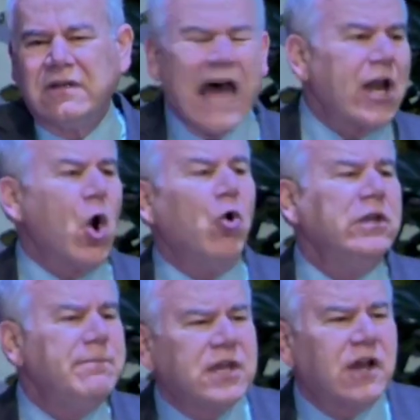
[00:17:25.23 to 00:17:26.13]
Not
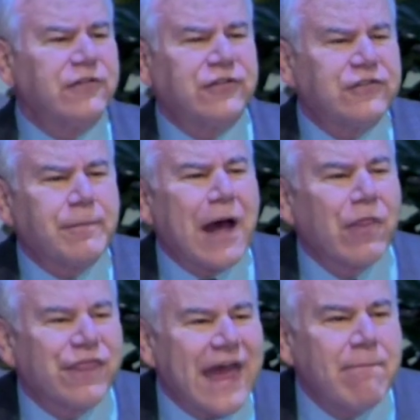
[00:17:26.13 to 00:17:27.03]
only because it's
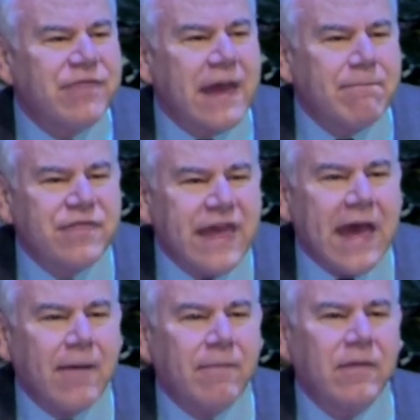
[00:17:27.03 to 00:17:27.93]
about
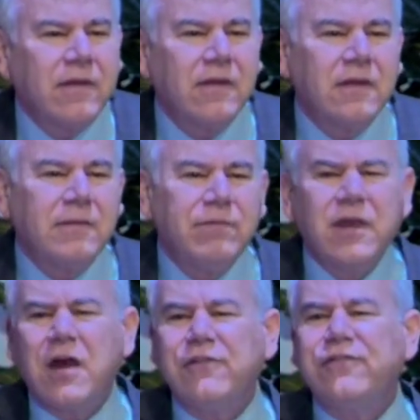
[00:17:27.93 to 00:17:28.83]
them,
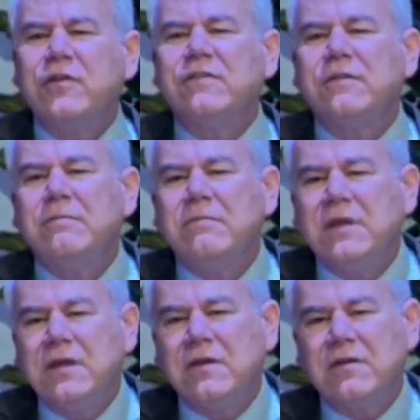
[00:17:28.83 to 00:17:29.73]
because their
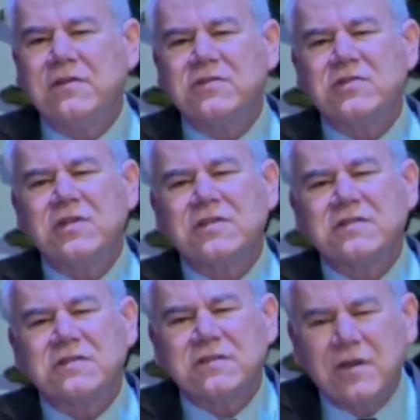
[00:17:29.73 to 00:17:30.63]
demeanor is
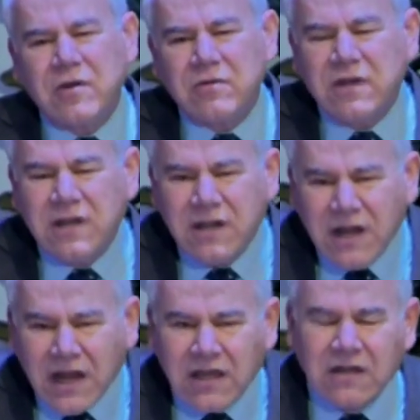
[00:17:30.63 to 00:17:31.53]
just so
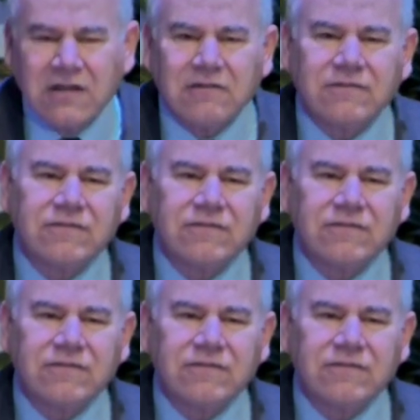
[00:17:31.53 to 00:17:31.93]
negative.